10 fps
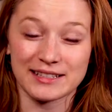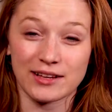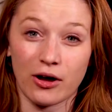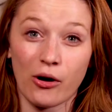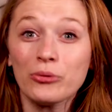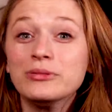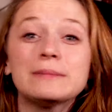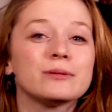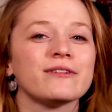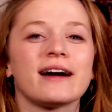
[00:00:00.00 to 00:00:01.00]
is
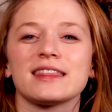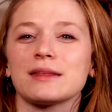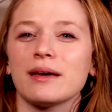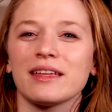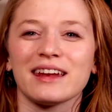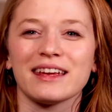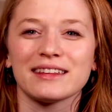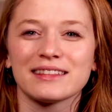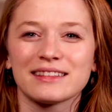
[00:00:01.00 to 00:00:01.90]
only providing the melody.